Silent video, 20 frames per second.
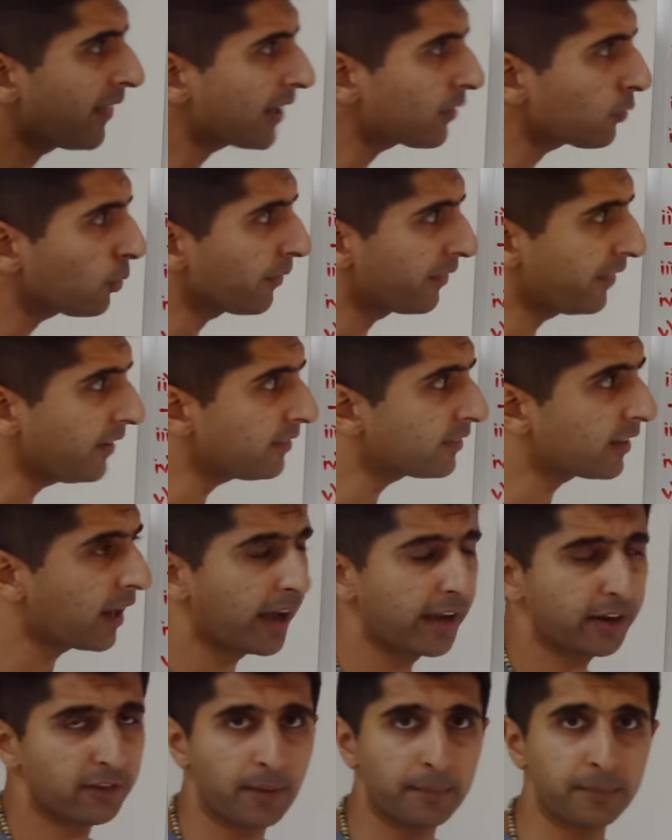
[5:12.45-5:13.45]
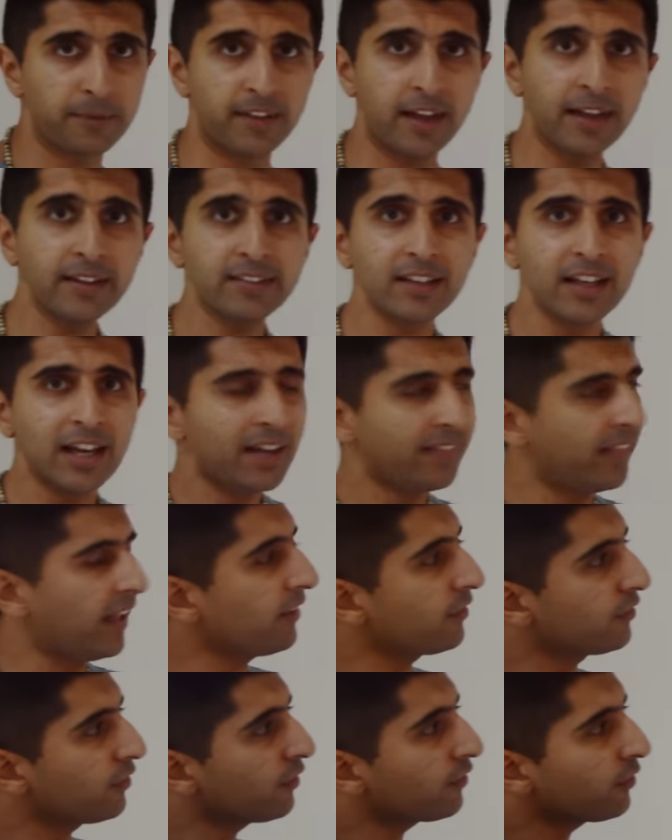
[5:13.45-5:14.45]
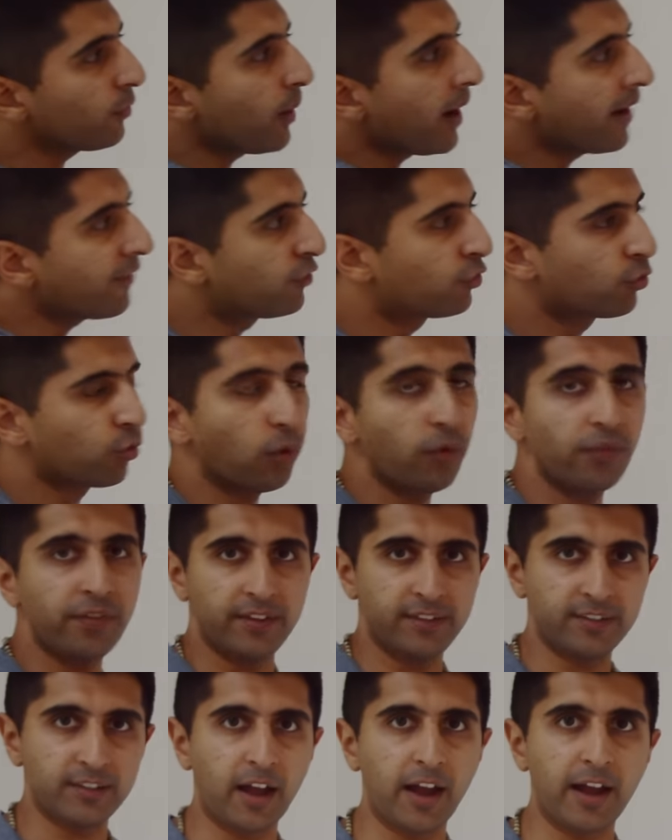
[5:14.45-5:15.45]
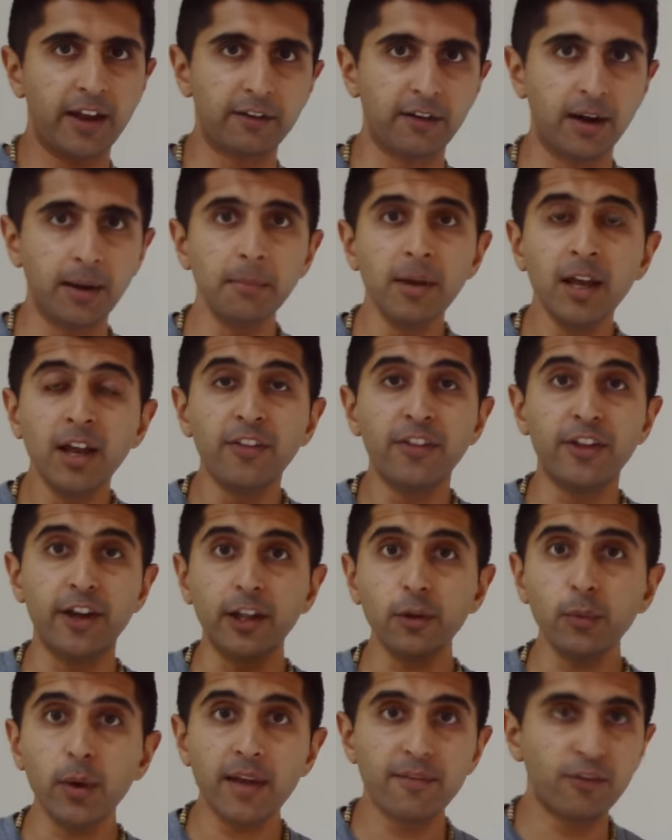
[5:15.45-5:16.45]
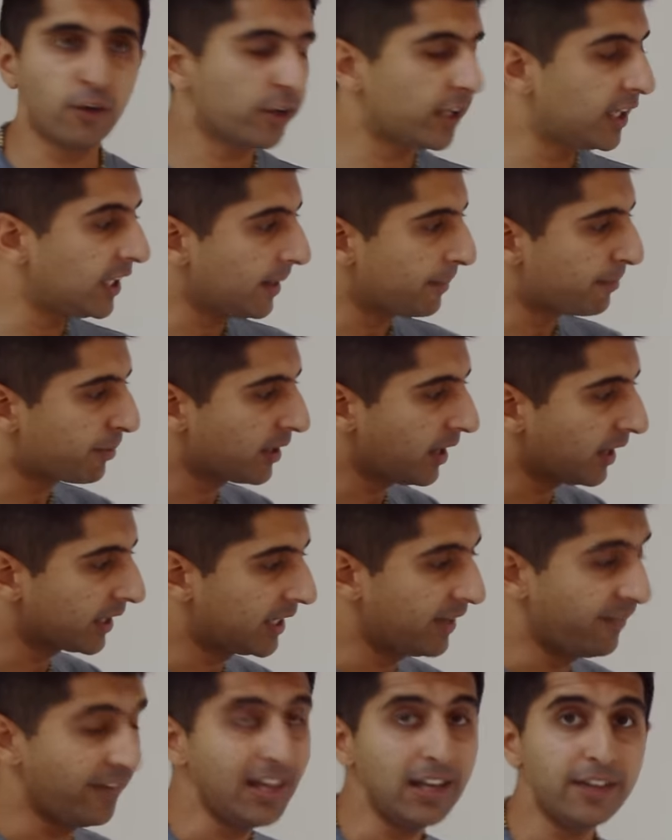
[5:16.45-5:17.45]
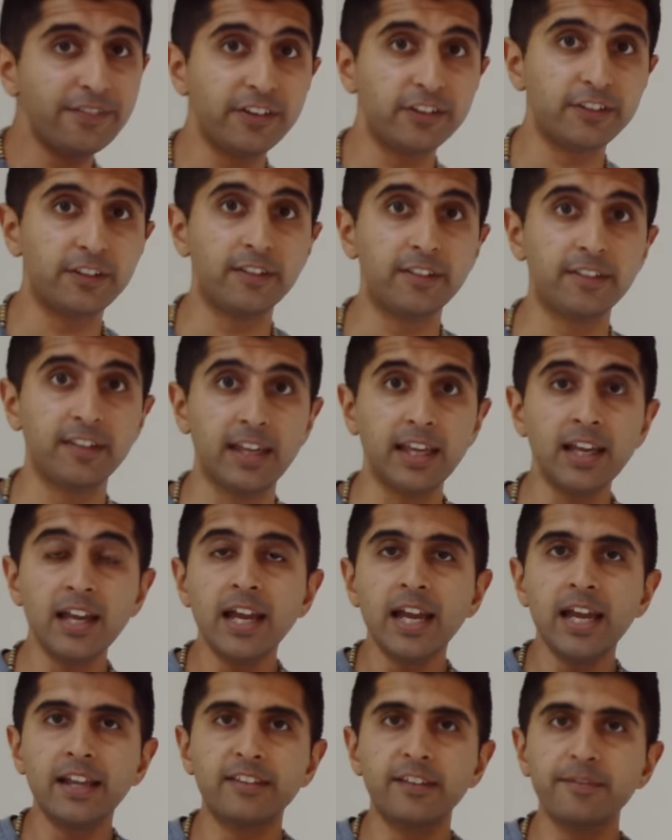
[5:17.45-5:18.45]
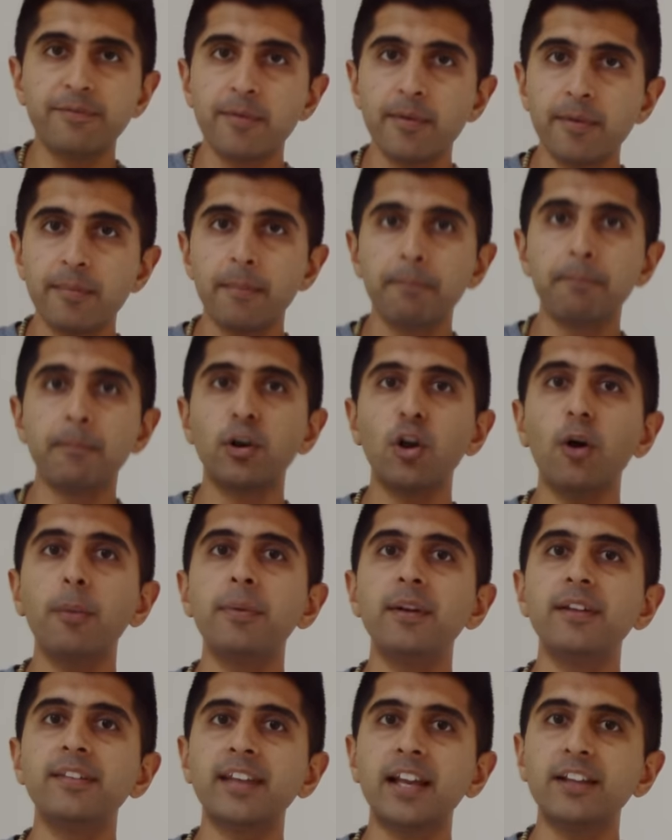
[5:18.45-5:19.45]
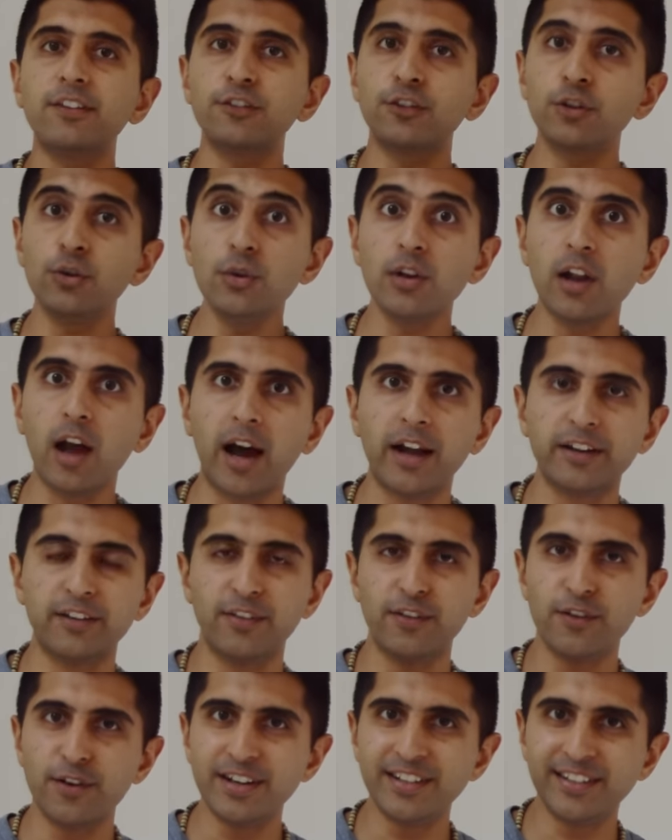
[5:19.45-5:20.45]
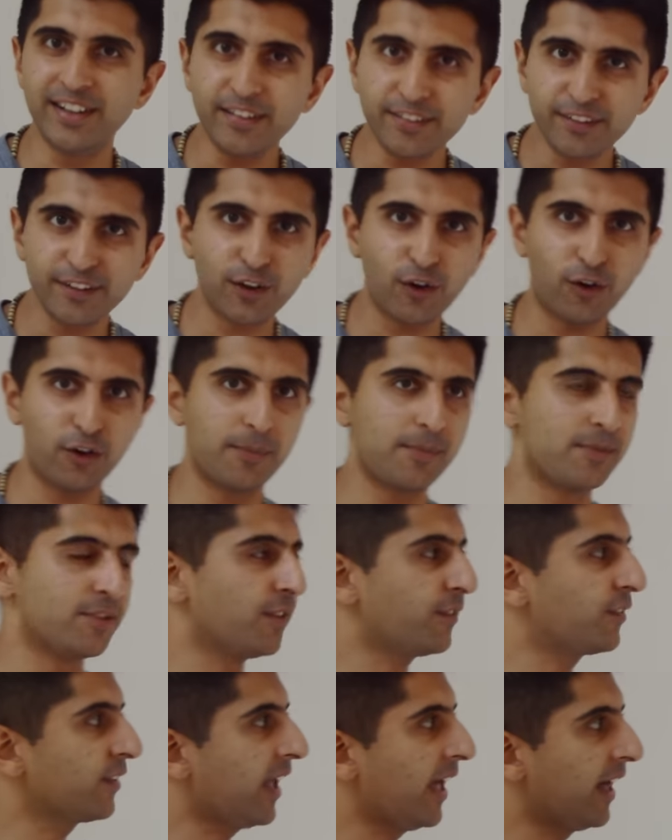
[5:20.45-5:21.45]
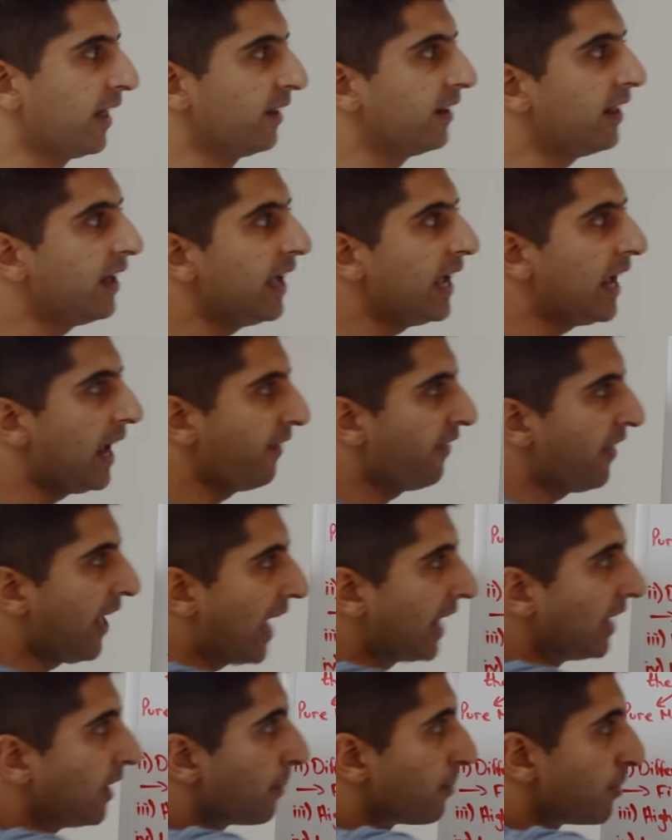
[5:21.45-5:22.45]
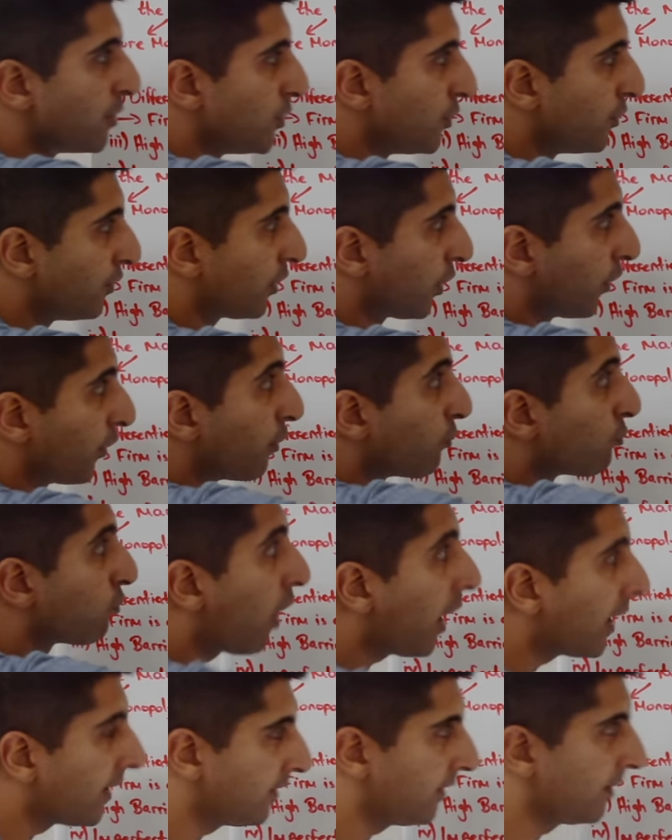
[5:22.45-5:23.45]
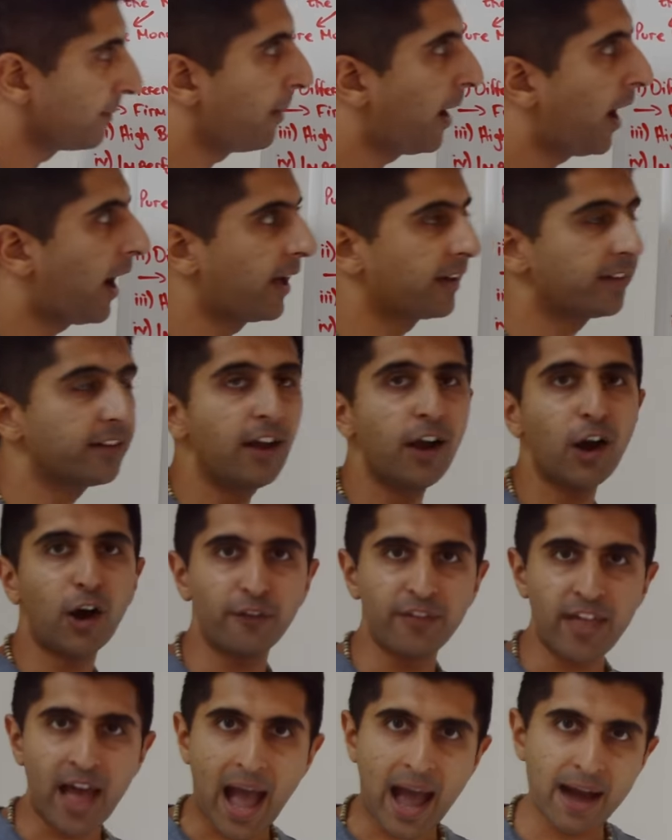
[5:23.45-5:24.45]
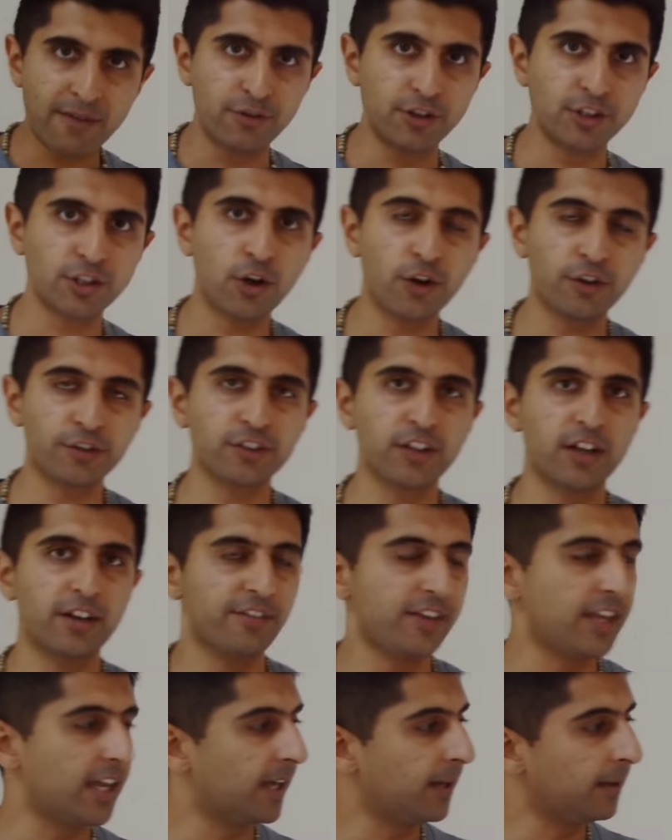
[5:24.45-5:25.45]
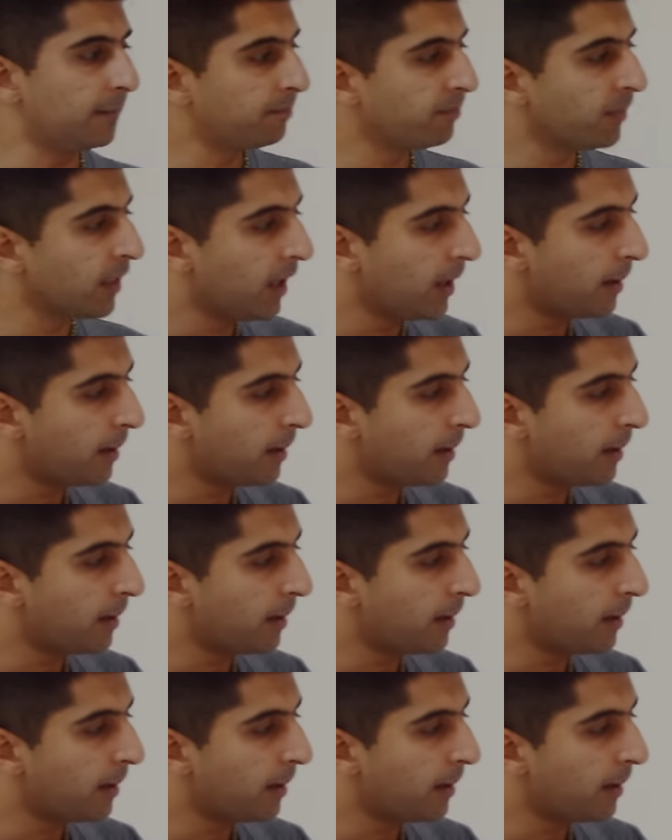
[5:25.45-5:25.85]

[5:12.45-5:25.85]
That's what this diagram says. That's just the way I've drawn this diagram. The other way of looking at productive inefficiency is if a monopolist gets too large and there are diseconomies of scale, if they end up producing on the rising part of their average cost curve here.